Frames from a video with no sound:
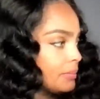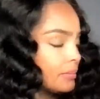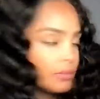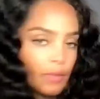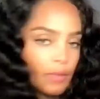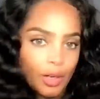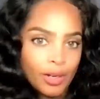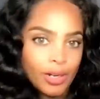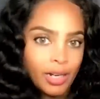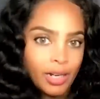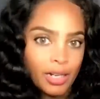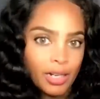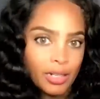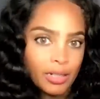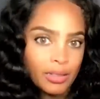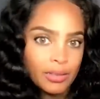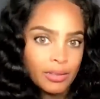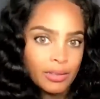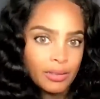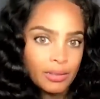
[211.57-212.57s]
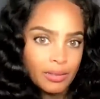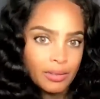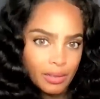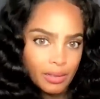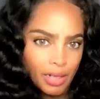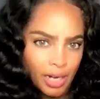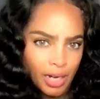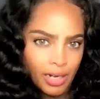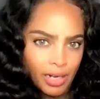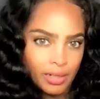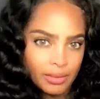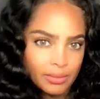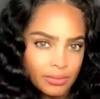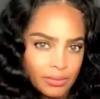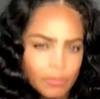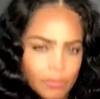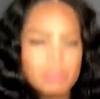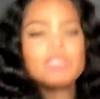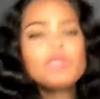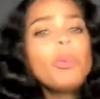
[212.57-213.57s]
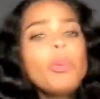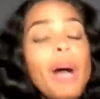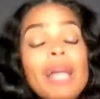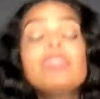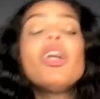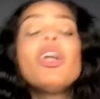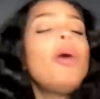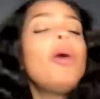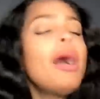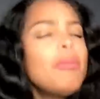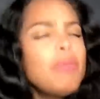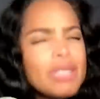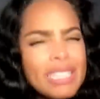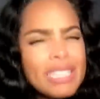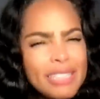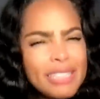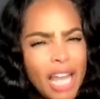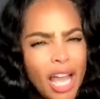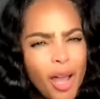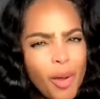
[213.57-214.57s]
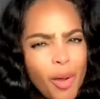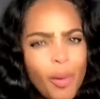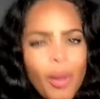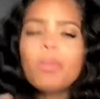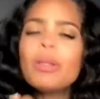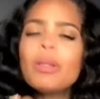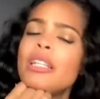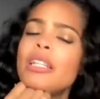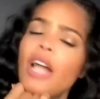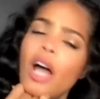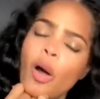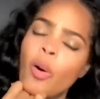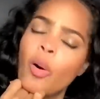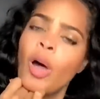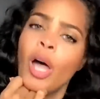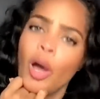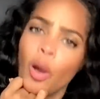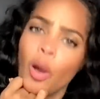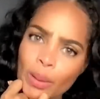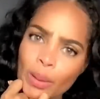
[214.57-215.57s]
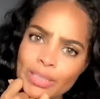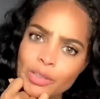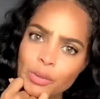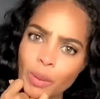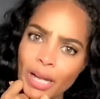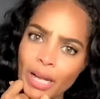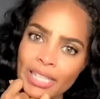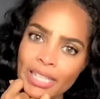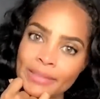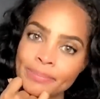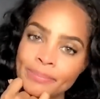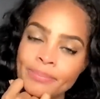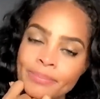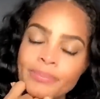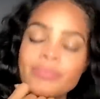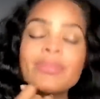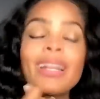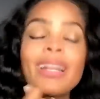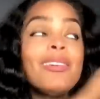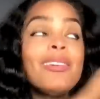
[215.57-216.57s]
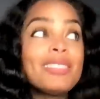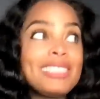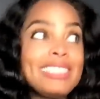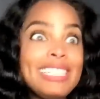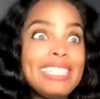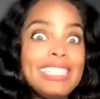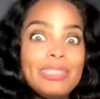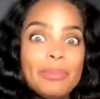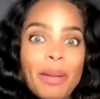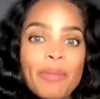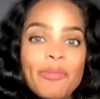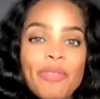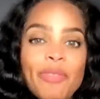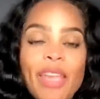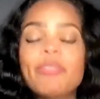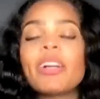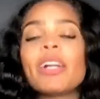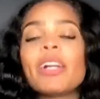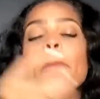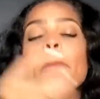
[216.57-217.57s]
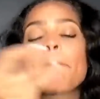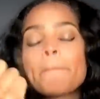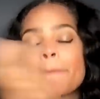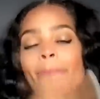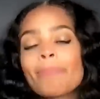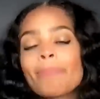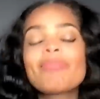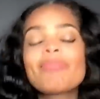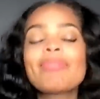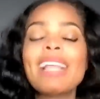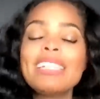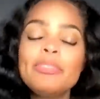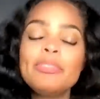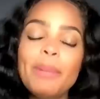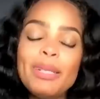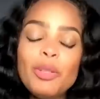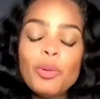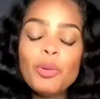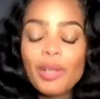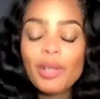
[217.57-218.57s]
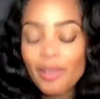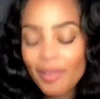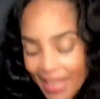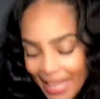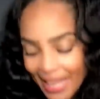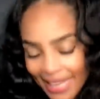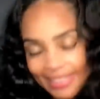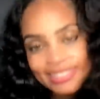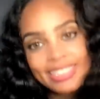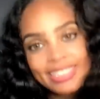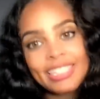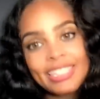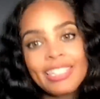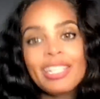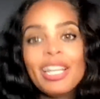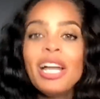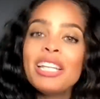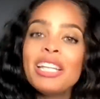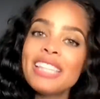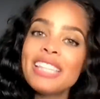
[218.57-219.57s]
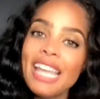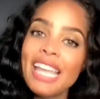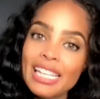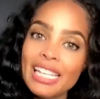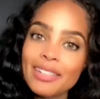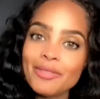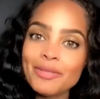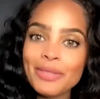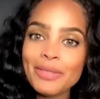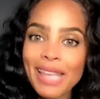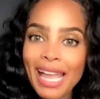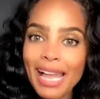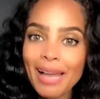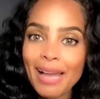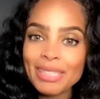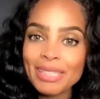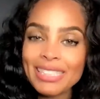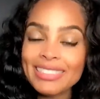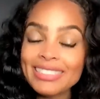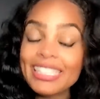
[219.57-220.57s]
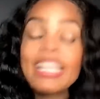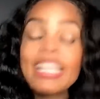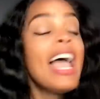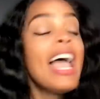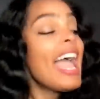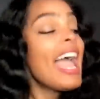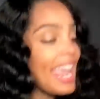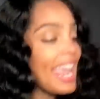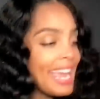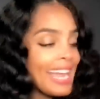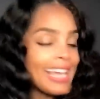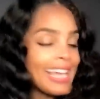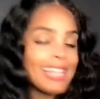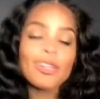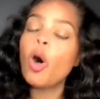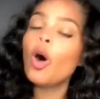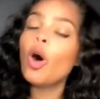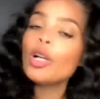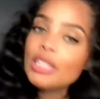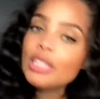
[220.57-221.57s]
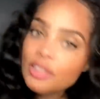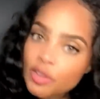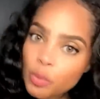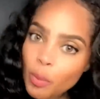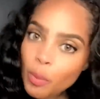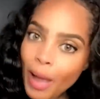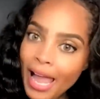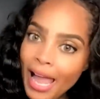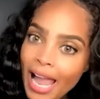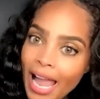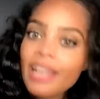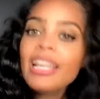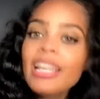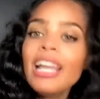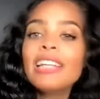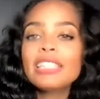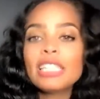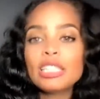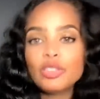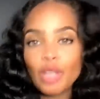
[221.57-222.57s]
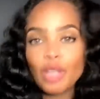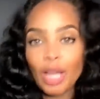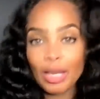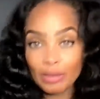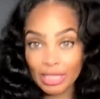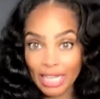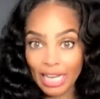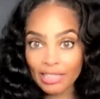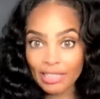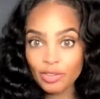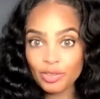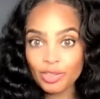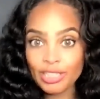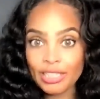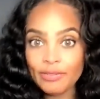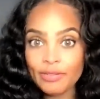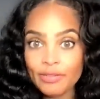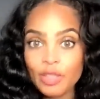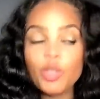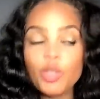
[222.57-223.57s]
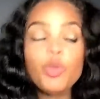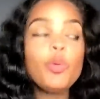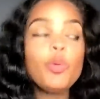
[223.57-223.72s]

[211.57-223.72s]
or her? Her? Which one? No, I want to know. I want to know. Which one? Oh, she's my favorite. That's my new girl, and she, the head of Gap Yeezy. And all your swag that, that I usually give to you,